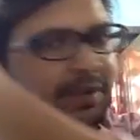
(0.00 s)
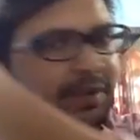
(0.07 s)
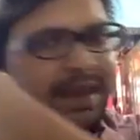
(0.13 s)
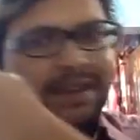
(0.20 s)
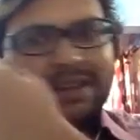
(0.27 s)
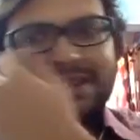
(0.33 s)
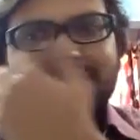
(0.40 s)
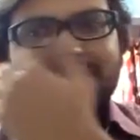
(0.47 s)

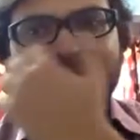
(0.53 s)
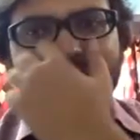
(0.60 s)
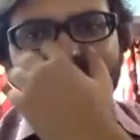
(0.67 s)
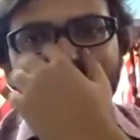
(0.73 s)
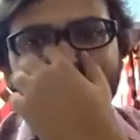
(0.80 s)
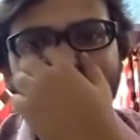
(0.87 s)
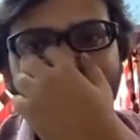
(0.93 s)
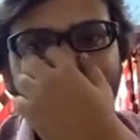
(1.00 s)
That is
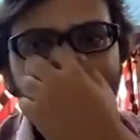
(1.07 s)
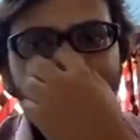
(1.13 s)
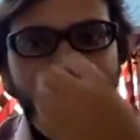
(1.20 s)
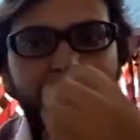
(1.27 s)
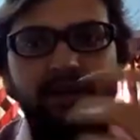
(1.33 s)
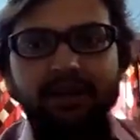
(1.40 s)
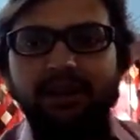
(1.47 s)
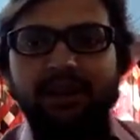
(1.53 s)
a very
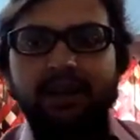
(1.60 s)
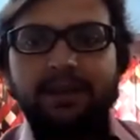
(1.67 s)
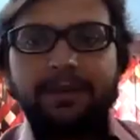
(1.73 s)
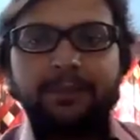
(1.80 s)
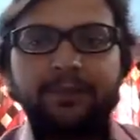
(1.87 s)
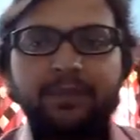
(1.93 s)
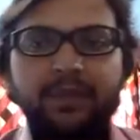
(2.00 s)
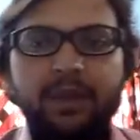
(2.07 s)

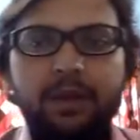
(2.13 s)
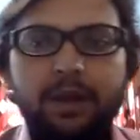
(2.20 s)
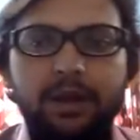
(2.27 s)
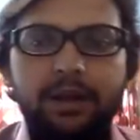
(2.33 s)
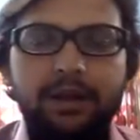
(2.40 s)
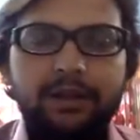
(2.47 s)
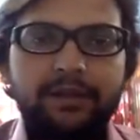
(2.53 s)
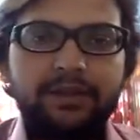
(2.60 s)

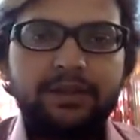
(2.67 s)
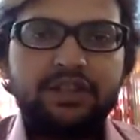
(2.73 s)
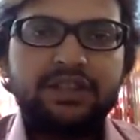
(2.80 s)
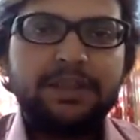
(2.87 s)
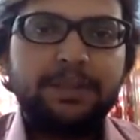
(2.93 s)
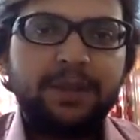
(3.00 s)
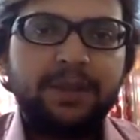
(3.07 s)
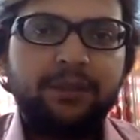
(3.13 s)

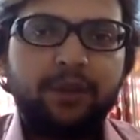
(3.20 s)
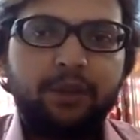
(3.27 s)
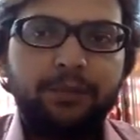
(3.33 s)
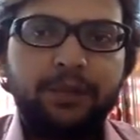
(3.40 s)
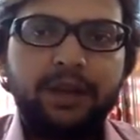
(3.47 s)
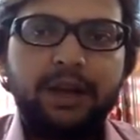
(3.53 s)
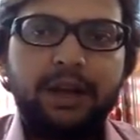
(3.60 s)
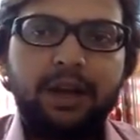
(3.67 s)
simple
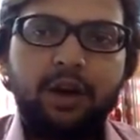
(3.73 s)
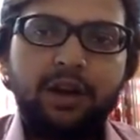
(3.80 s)
formula,